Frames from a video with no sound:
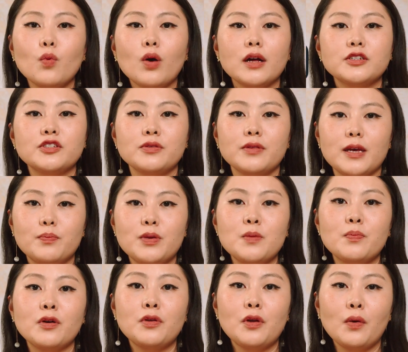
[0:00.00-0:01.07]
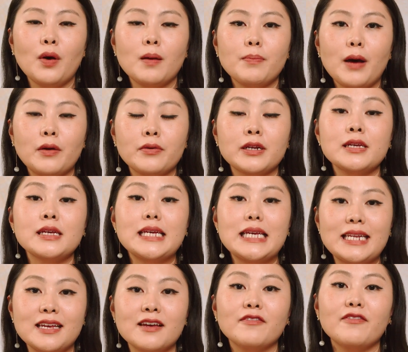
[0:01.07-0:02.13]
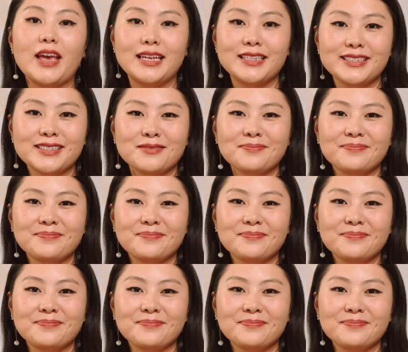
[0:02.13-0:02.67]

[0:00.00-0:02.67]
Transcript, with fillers: want to let people know about it in advance.